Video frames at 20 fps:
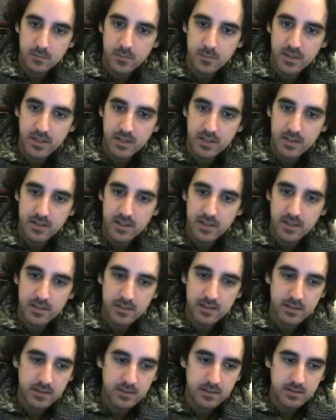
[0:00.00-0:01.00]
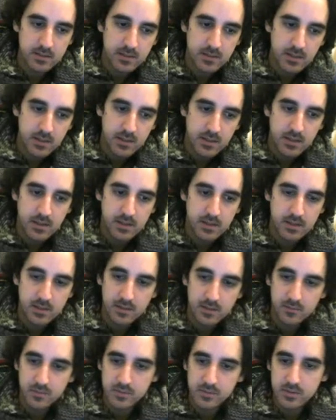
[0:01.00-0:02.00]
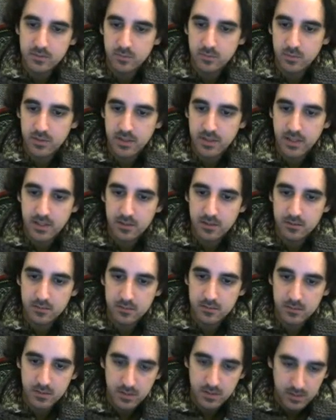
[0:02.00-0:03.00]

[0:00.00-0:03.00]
make light links. And then for the volcano,